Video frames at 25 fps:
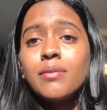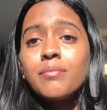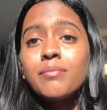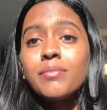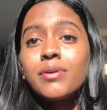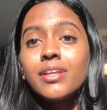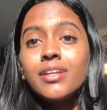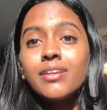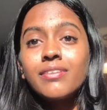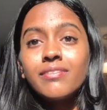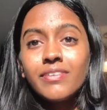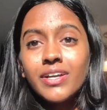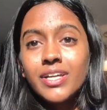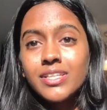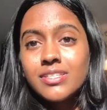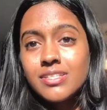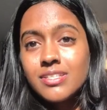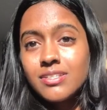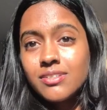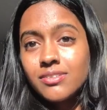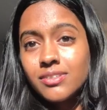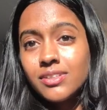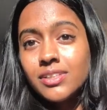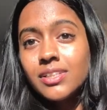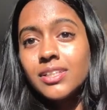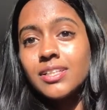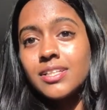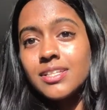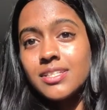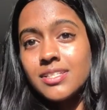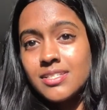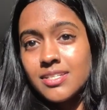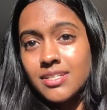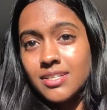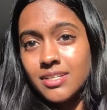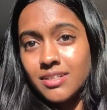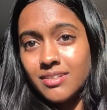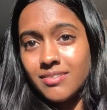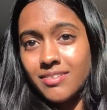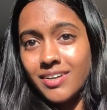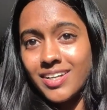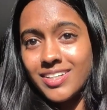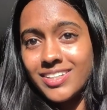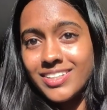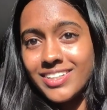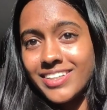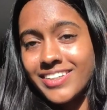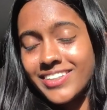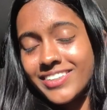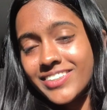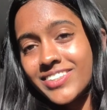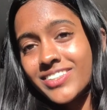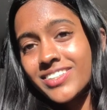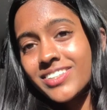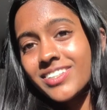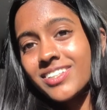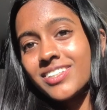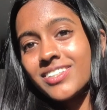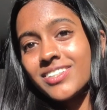But in vet school, it's an advantage